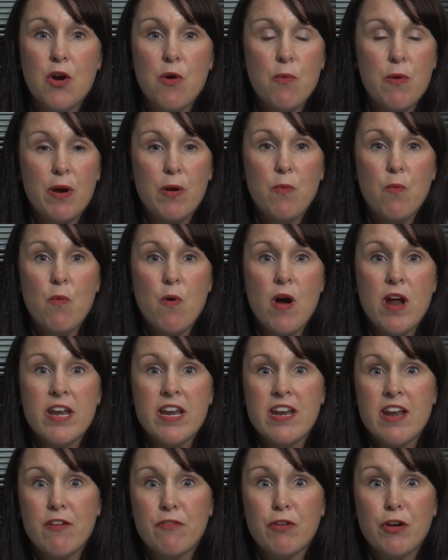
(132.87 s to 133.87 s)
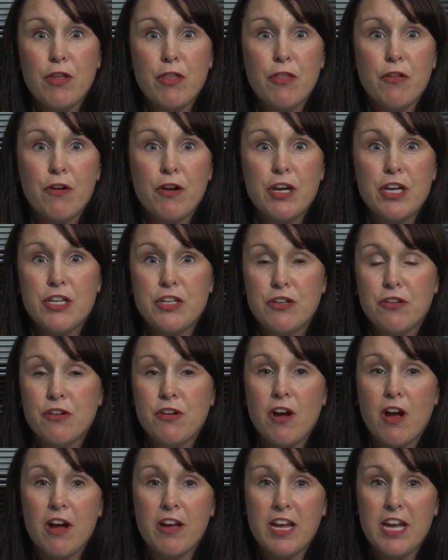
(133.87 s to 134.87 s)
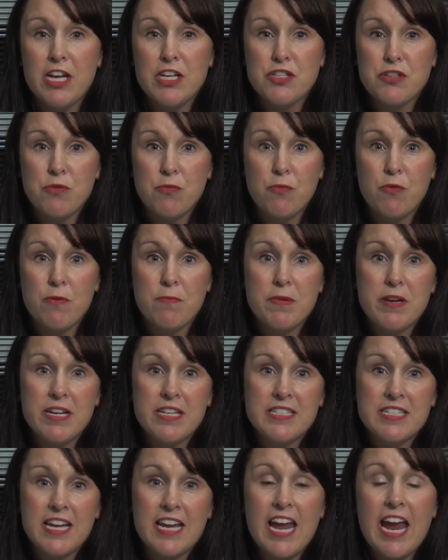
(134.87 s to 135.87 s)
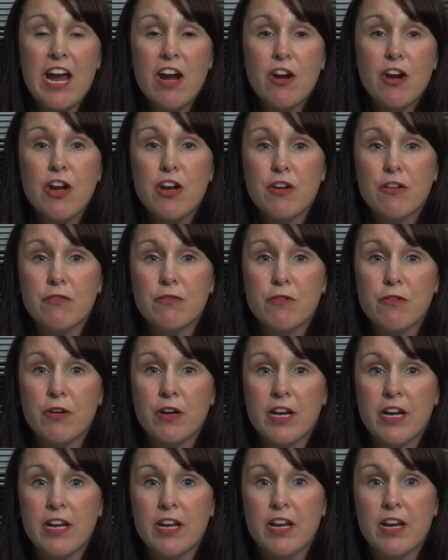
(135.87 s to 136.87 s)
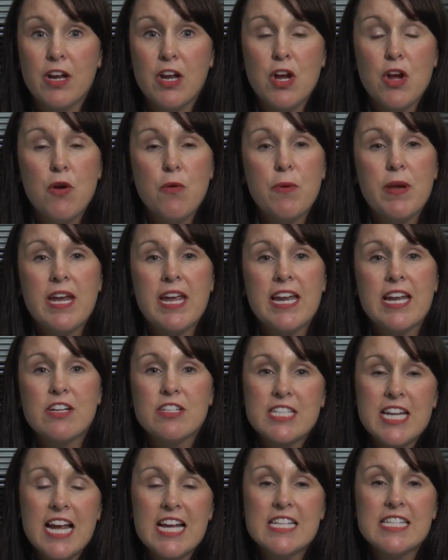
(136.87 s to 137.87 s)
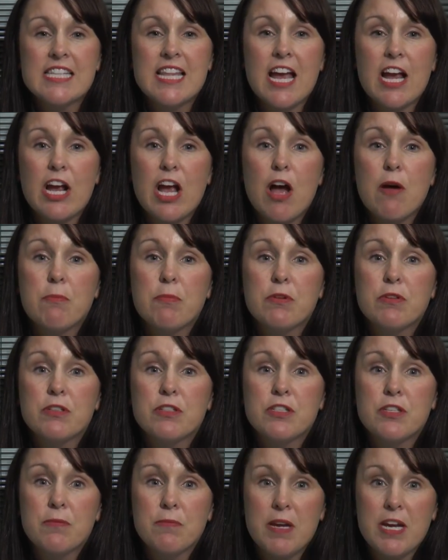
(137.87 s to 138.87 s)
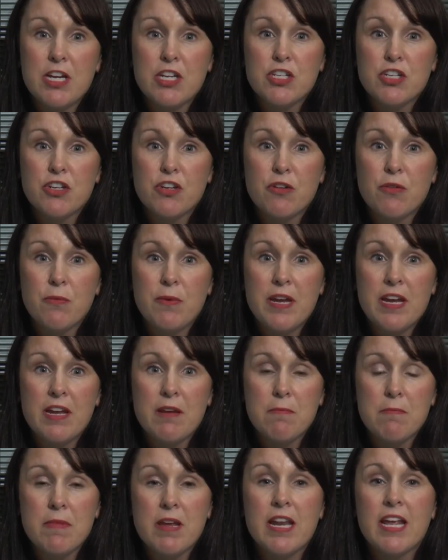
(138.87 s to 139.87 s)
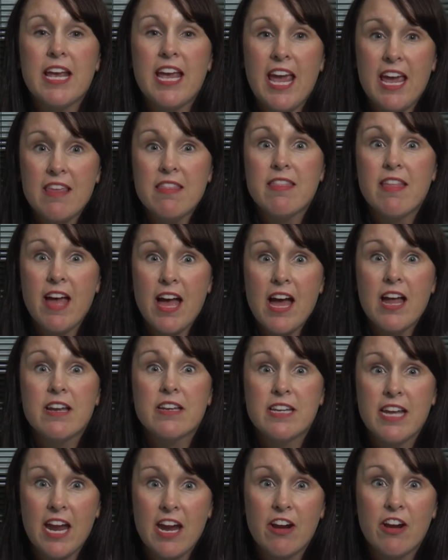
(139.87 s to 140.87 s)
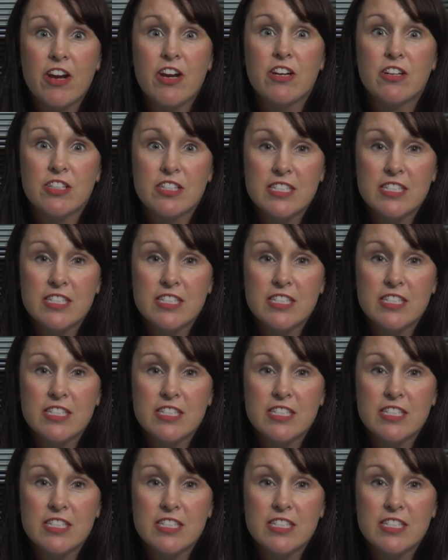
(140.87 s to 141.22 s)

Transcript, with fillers: where one in every 32 Caucasian women is a carrier for it, we can now test that couple to make sure we can mitigate that carrier